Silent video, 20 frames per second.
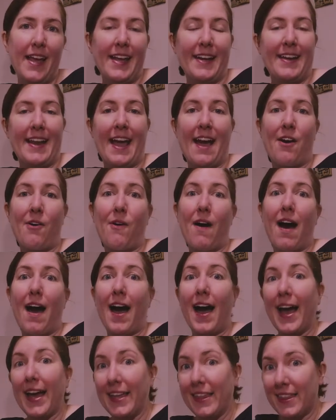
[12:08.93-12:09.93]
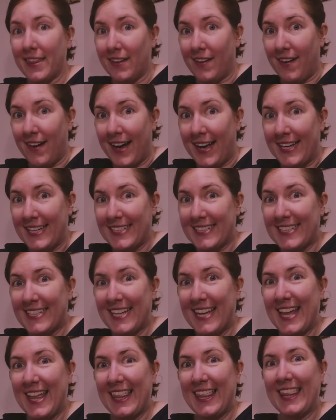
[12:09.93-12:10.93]
Now, I thought
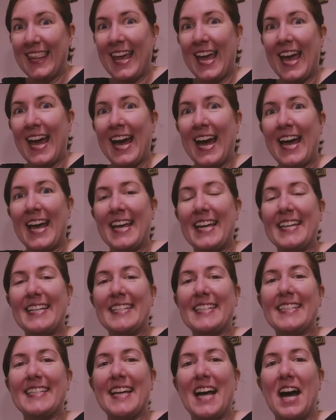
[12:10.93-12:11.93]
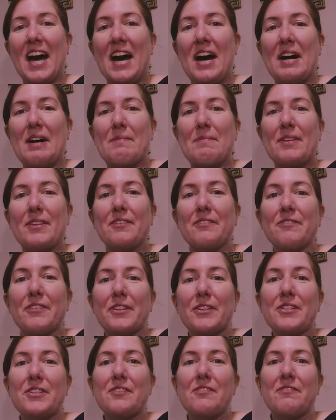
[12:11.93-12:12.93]
that the
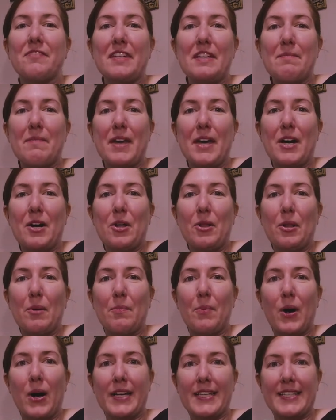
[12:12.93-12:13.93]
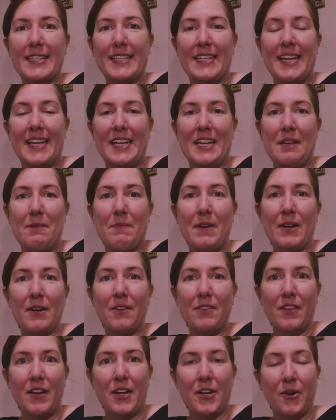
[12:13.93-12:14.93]
first female Boston
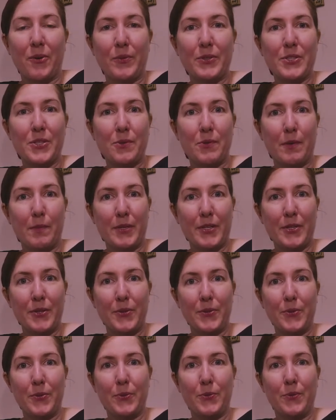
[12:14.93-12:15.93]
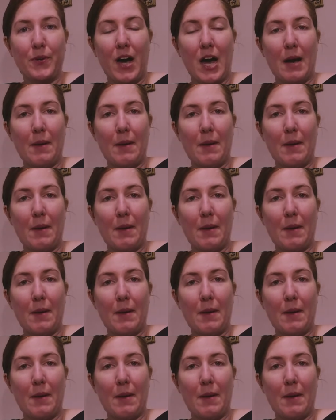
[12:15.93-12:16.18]
marathoner was the woman who